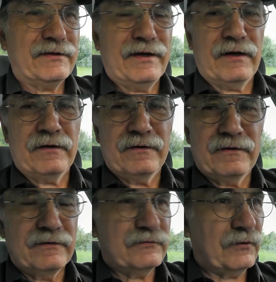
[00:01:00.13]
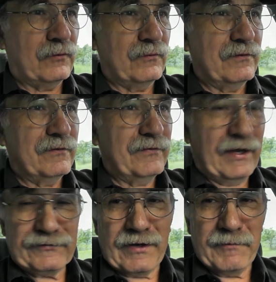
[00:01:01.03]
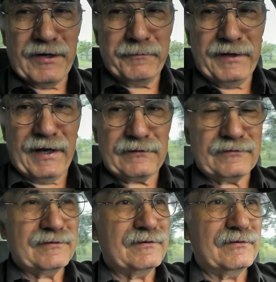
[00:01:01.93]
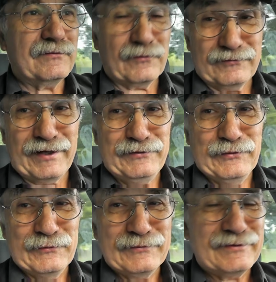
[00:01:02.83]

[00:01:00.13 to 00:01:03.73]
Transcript: there. So that's coming up next, so stay tuned.